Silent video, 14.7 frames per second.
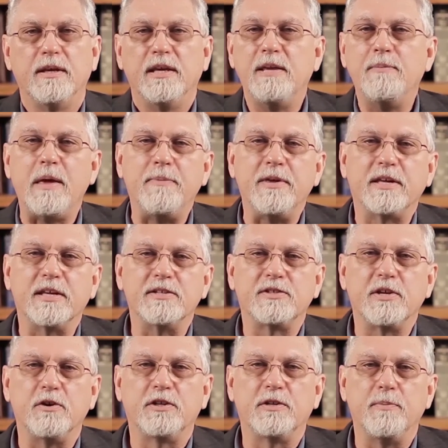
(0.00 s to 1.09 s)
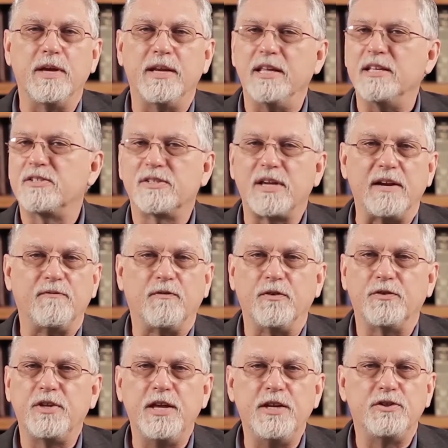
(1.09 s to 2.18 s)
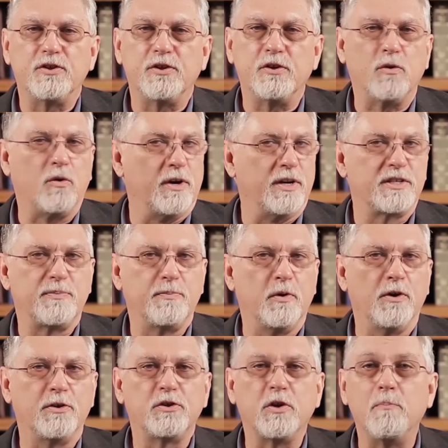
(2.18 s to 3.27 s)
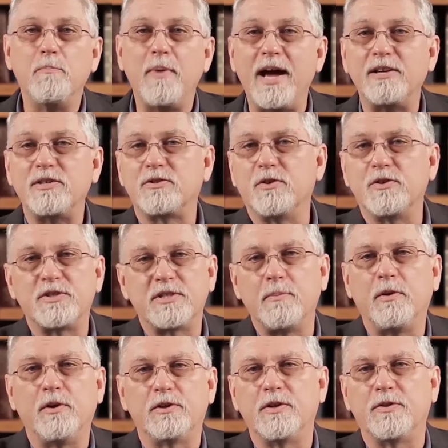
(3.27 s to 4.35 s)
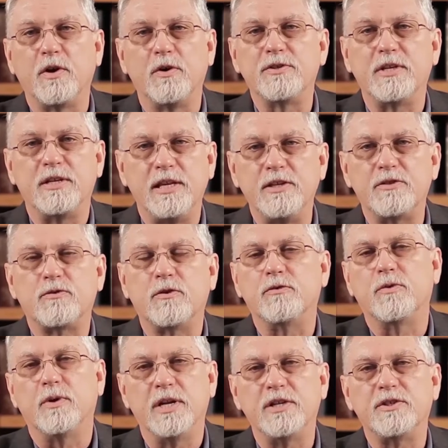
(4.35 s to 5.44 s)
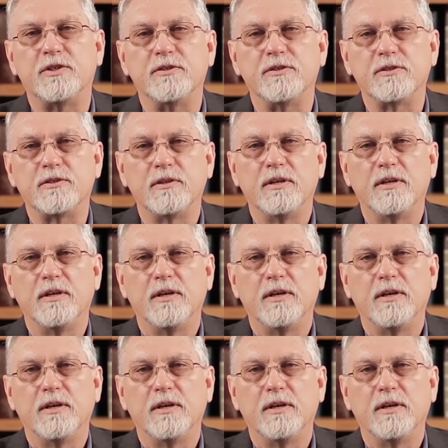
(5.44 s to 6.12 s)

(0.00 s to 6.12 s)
He may be considered to be an insightful teacher or a spiritual master similar to those in Eastern traditions.